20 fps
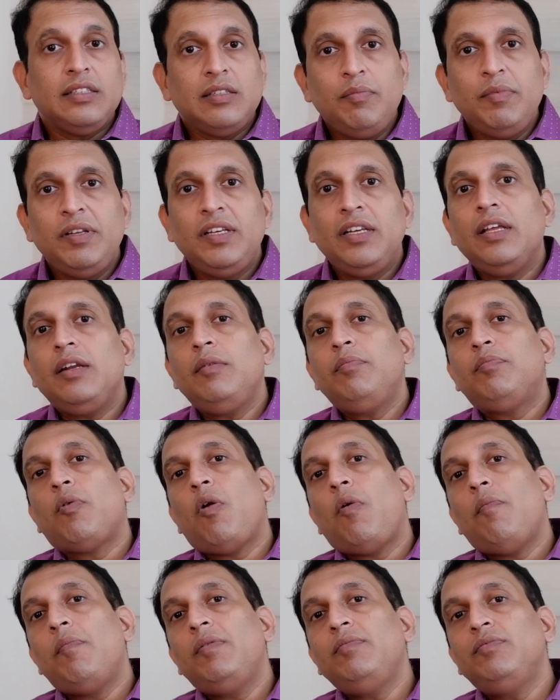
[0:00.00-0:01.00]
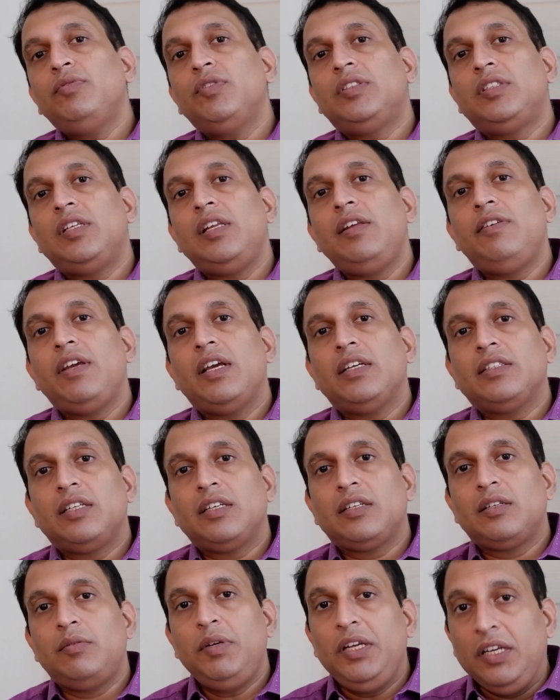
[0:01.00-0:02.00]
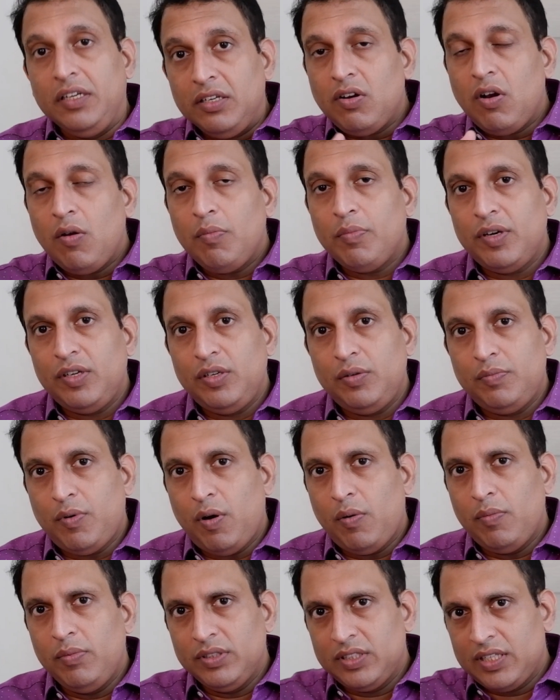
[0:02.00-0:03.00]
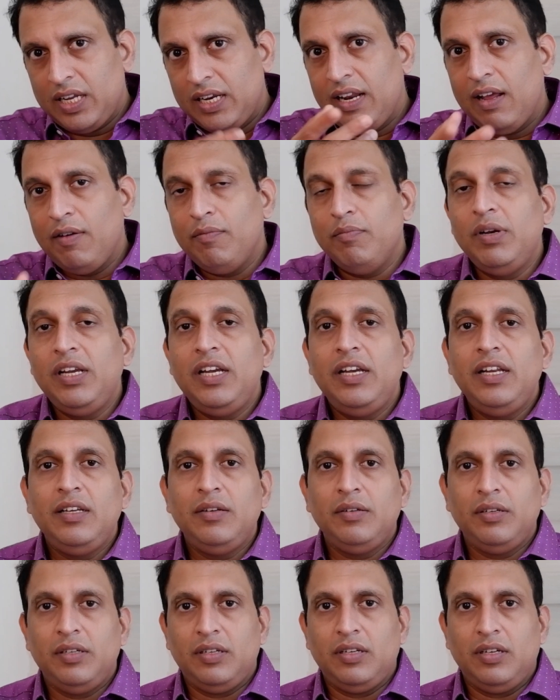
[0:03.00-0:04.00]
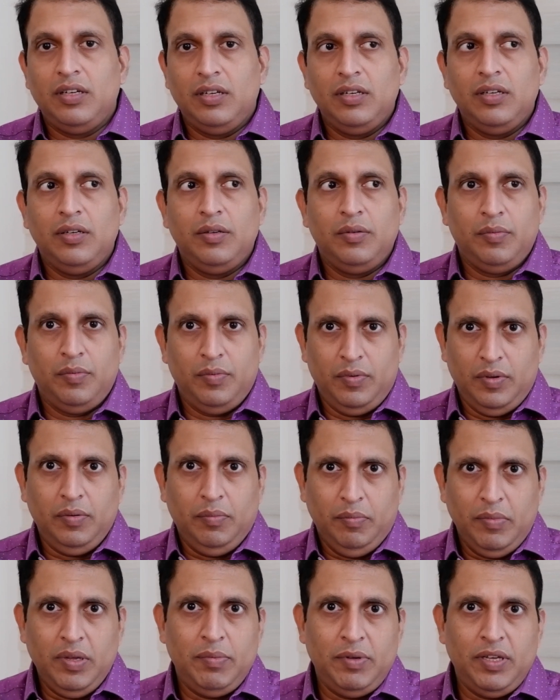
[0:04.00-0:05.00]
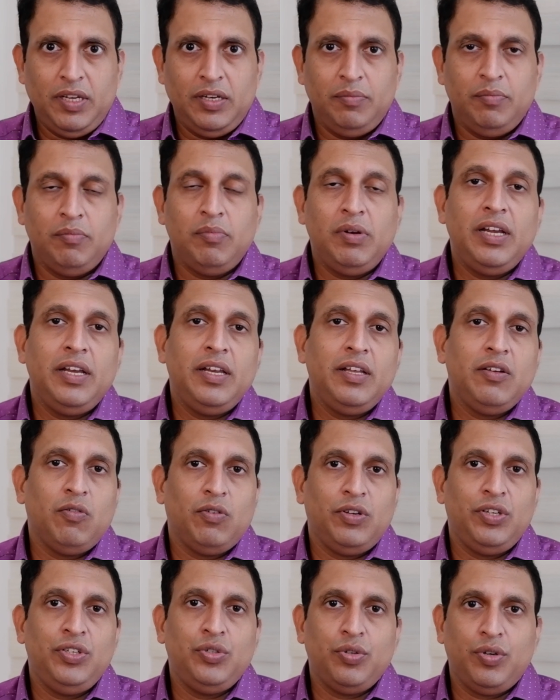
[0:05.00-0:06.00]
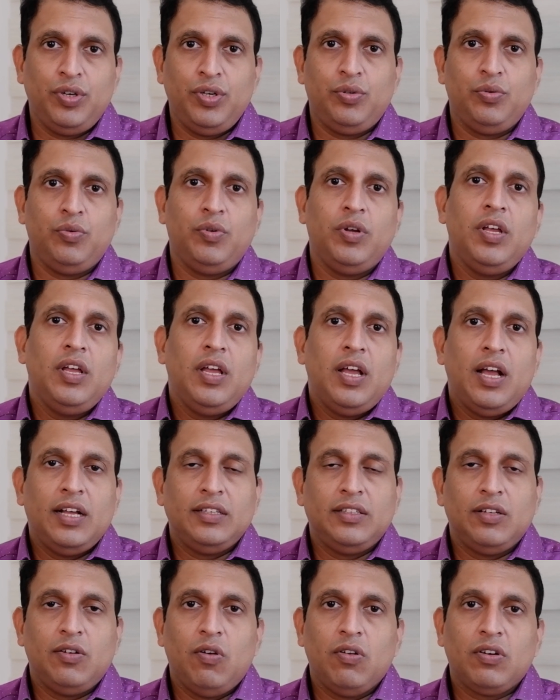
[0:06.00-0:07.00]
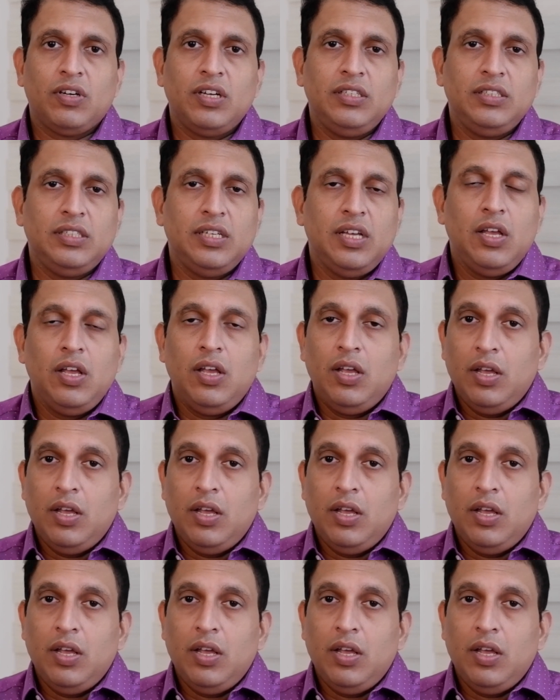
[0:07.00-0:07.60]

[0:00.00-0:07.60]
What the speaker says: are some inherent problems with sleeve gastrectomy. Intraoperative problems can have bleeding, maybe bleeding or injury to other organs.